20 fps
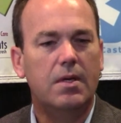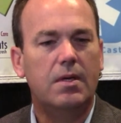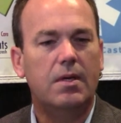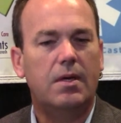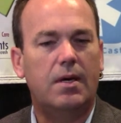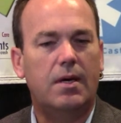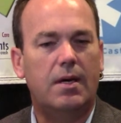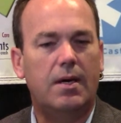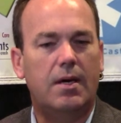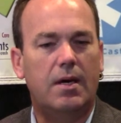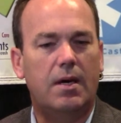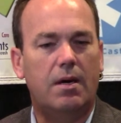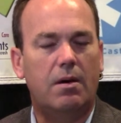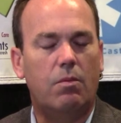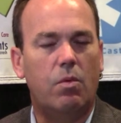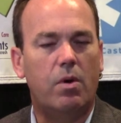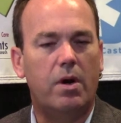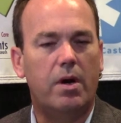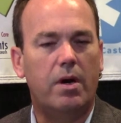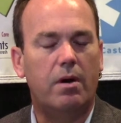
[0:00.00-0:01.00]
uh,
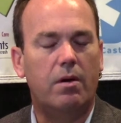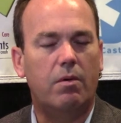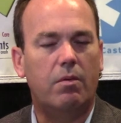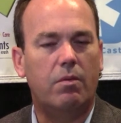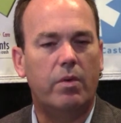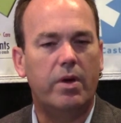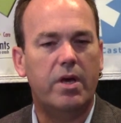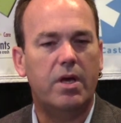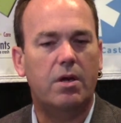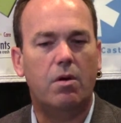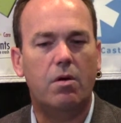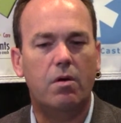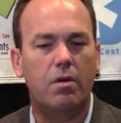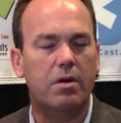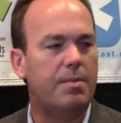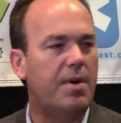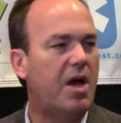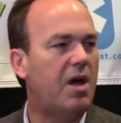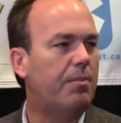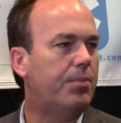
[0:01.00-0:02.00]
where we had heard
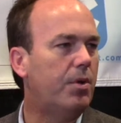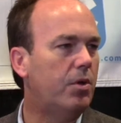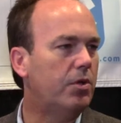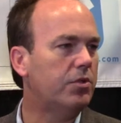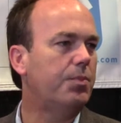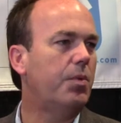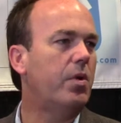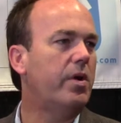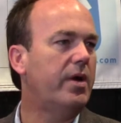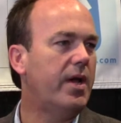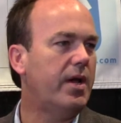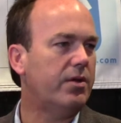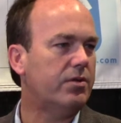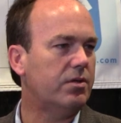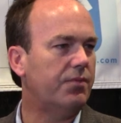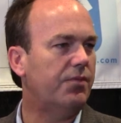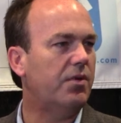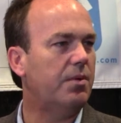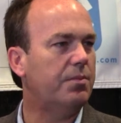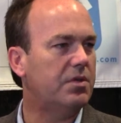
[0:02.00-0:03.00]
about PulsePoint
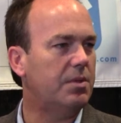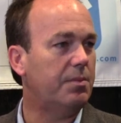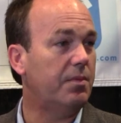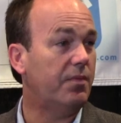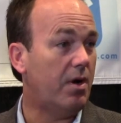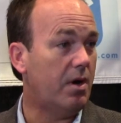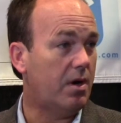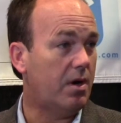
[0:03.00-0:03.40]
actually from some of our